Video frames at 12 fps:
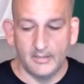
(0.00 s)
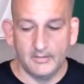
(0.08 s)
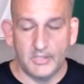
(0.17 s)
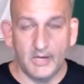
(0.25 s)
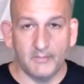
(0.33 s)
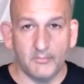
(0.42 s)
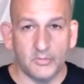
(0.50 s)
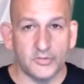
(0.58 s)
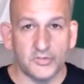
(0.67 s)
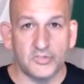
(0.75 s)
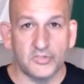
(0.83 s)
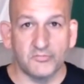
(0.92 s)

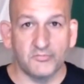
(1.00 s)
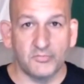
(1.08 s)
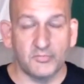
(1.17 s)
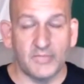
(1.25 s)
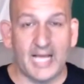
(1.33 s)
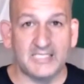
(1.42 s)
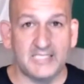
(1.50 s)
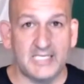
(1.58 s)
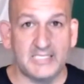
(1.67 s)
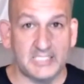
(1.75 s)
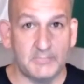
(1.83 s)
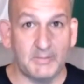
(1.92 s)
numbers last
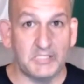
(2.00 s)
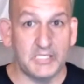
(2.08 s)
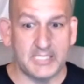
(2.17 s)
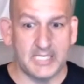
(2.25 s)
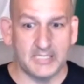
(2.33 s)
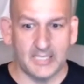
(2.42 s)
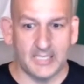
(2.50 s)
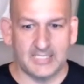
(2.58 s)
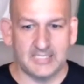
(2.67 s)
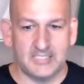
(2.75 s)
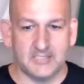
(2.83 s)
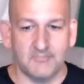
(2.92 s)
season, especially at the end of
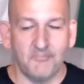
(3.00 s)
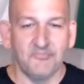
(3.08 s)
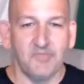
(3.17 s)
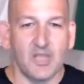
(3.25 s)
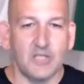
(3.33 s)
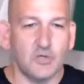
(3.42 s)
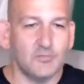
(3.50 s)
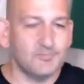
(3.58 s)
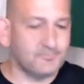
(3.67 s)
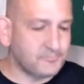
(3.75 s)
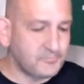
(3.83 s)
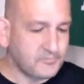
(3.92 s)
last season. So
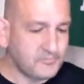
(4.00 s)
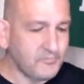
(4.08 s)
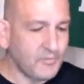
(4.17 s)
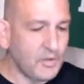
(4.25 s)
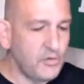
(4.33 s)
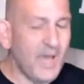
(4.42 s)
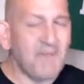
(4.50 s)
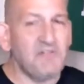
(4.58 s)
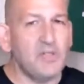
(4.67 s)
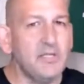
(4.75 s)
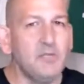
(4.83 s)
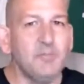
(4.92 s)
you have a
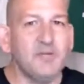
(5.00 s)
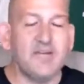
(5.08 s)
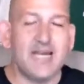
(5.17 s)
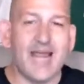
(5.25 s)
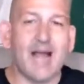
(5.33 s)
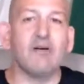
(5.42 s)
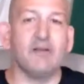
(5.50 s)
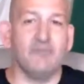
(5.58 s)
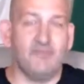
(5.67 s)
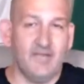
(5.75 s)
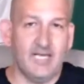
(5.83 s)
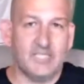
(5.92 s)
little bit of a
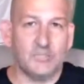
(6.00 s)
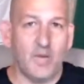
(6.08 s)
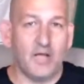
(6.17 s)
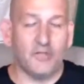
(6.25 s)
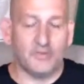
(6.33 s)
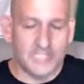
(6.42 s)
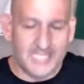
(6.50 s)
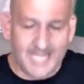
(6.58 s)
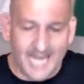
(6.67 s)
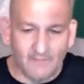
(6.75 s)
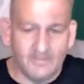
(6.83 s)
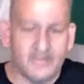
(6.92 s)
narrative as well. There's a
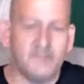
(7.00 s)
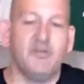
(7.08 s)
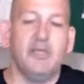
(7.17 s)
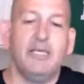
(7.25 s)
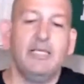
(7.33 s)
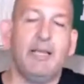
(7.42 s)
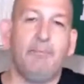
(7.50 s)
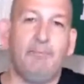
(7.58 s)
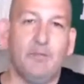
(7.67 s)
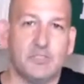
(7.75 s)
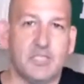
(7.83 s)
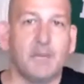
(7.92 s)
narrative that
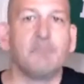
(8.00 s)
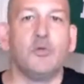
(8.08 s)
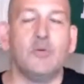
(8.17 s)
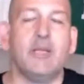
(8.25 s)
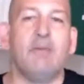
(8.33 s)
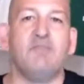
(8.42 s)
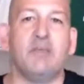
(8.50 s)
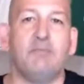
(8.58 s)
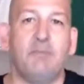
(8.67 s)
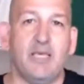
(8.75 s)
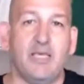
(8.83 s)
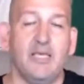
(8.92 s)
builds up to an
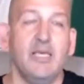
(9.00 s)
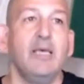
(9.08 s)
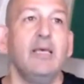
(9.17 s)
MVP.